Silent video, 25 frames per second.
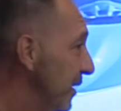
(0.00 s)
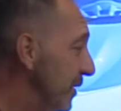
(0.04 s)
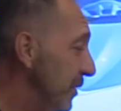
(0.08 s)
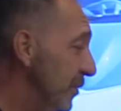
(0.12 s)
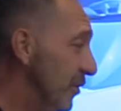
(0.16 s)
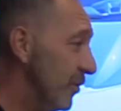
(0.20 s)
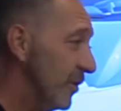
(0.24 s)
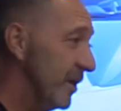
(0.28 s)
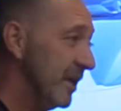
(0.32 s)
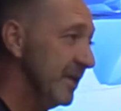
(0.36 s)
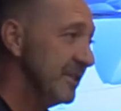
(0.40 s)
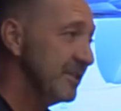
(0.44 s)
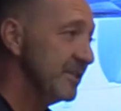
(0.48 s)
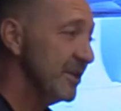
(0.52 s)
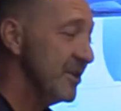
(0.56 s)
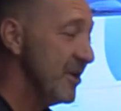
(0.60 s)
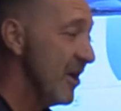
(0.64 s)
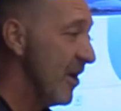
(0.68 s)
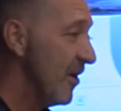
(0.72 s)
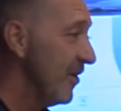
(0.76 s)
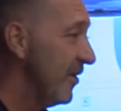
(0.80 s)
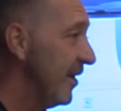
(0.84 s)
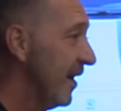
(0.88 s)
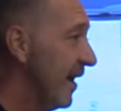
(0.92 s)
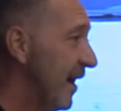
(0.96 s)
Yuki
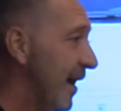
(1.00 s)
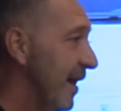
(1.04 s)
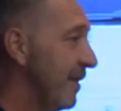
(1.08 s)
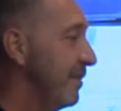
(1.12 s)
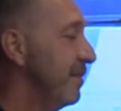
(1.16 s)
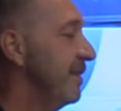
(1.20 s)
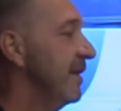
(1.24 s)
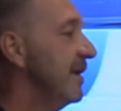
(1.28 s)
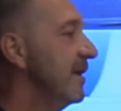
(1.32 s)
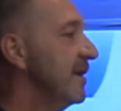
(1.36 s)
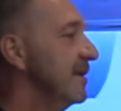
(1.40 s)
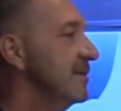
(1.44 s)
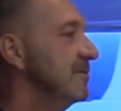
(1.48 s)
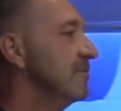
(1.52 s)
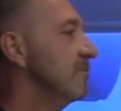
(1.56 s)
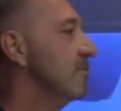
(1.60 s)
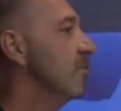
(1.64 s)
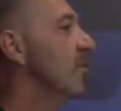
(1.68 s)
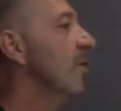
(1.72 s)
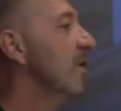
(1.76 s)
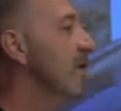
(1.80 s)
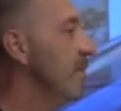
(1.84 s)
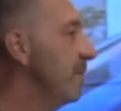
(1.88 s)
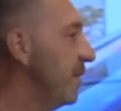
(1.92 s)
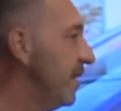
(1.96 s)
Tsunoda, I think, is,
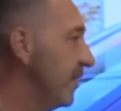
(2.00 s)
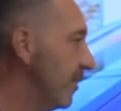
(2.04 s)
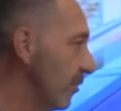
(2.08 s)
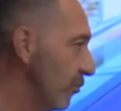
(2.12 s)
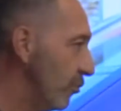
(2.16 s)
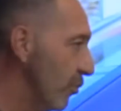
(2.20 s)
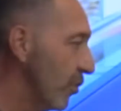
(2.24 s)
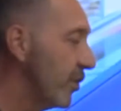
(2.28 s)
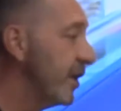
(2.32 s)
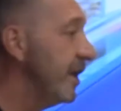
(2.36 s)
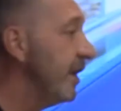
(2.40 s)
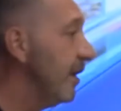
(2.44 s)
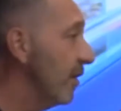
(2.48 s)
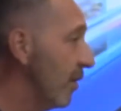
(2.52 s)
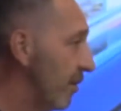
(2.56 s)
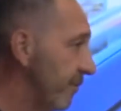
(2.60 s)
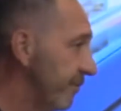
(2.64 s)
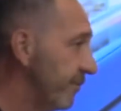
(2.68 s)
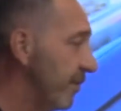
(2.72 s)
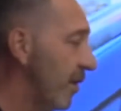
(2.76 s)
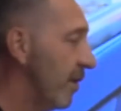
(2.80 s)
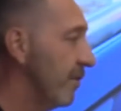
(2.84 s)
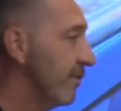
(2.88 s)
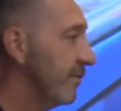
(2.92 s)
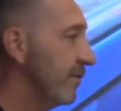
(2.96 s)
will be the rookie
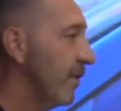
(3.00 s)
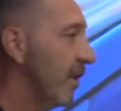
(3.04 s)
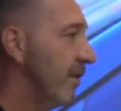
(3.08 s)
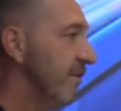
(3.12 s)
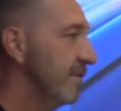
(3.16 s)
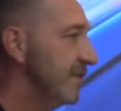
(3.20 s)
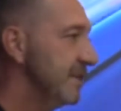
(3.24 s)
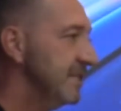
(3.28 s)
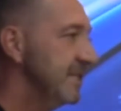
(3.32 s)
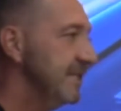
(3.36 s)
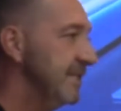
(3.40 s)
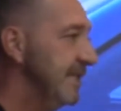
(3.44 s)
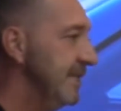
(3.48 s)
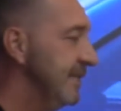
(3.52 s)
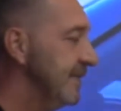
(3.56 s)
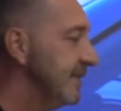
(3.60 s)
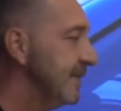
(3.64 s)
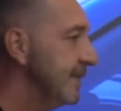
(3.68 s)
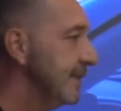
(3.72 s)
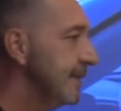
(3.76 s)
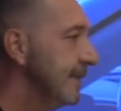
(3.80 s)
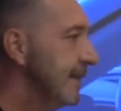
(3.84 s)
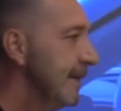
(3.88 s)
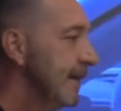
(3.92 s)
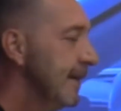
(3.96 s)
of, of, of the
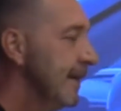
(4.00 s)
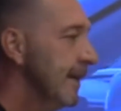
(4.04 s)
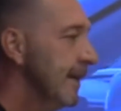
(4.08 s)
season.